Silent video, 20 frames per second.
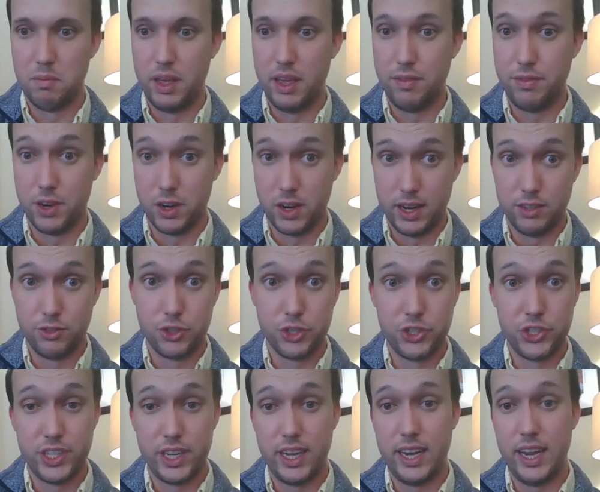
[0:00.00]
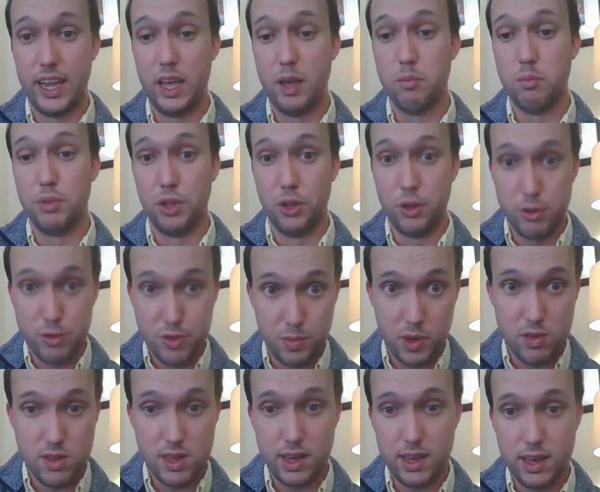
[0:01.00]
If you're interested in blues
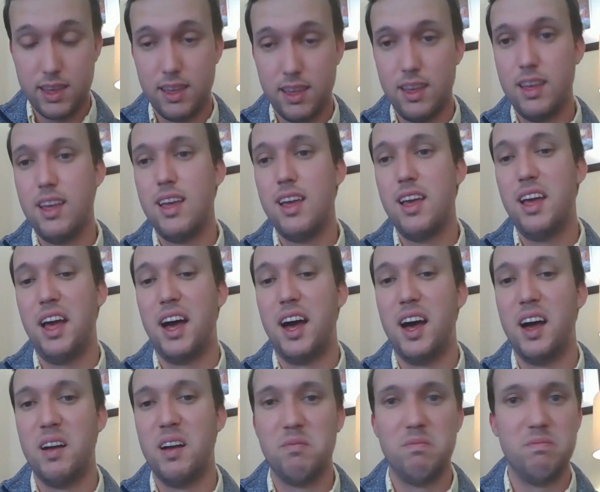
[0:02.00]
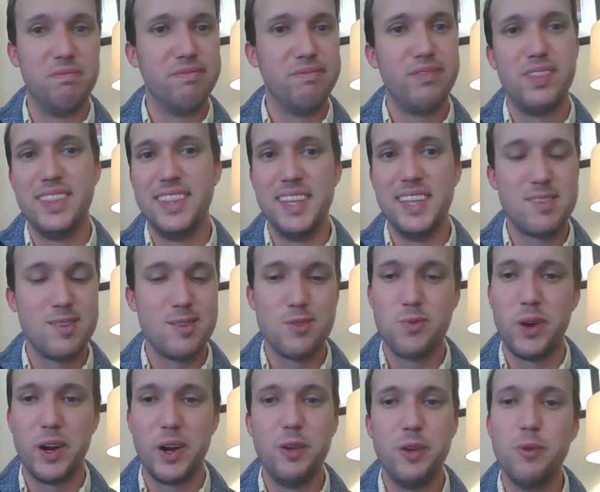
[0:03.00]
music, this is
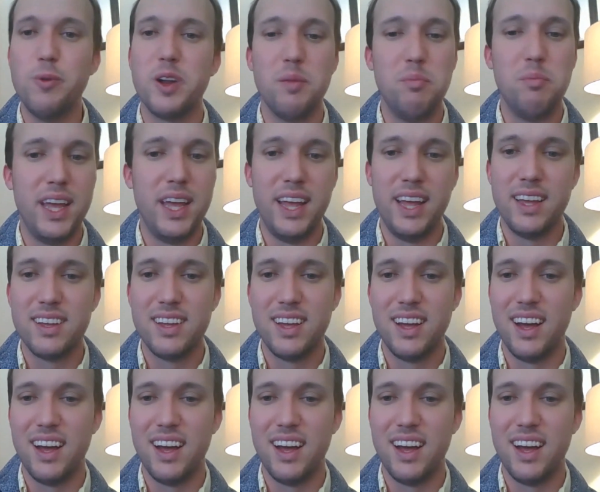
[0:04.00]
where you want to be.